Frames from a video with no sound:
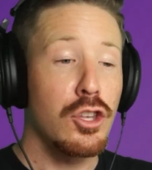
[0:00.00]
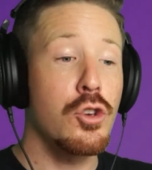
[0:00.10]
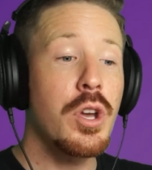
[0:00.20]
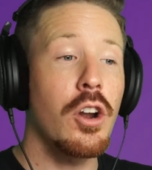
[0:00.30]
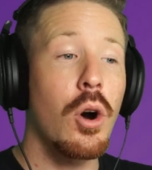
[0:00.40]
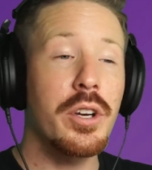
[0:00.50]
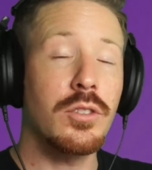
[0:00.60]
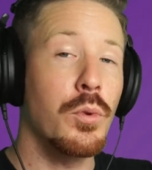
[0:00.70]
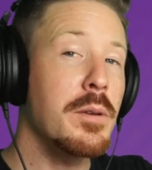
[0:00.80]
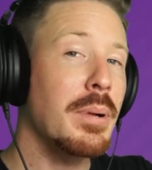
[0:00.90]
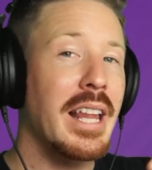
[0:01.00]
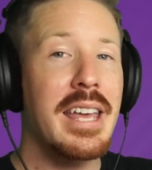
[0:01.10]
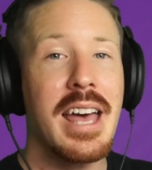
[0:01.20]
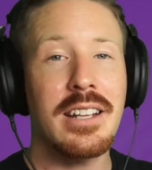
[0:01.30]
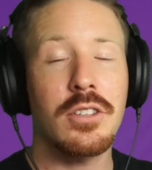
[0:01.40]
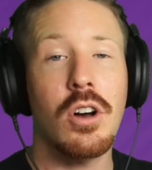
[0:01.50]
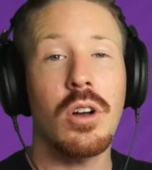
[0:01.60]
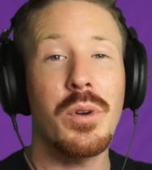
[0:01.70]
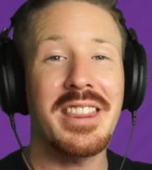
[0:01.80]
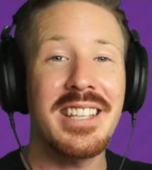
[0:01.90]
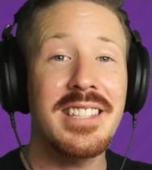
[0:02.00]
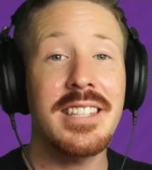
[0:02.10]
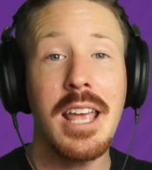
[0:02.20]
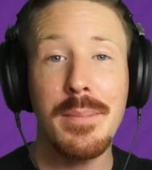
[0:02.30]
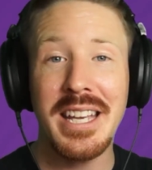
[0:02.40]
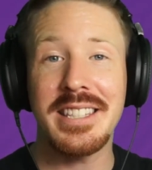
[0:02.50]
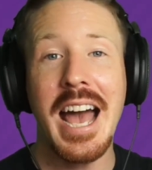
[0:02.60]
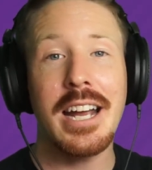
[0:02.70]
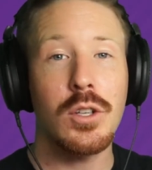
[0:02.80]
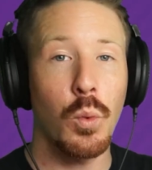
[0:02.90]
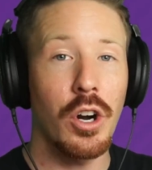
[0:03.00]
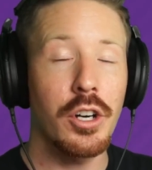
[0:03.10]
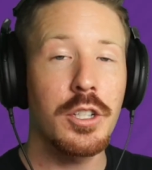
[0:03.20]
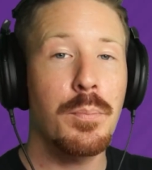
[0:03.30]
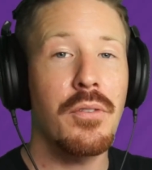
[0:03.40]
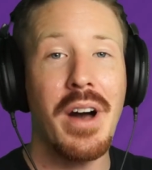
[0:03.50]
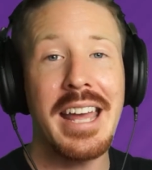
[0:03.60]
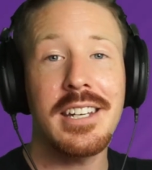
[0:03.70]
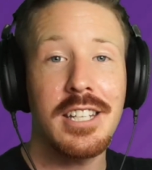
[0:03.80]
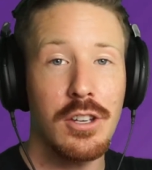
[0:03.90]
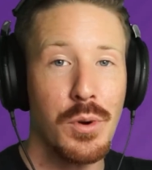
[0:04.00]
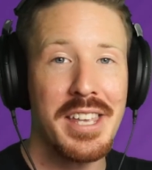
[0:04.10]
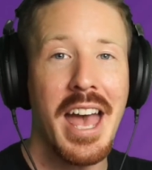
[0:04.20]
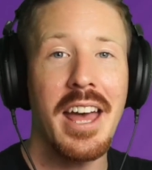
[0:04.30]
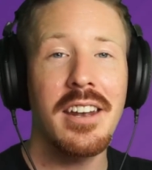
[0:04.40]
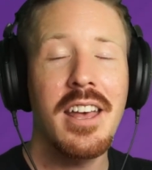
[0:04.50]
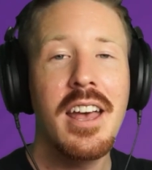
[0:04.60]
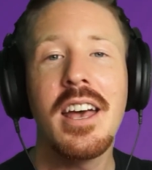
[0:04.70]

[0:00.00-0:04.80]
you can always replay that song with the same exact words provided to you again.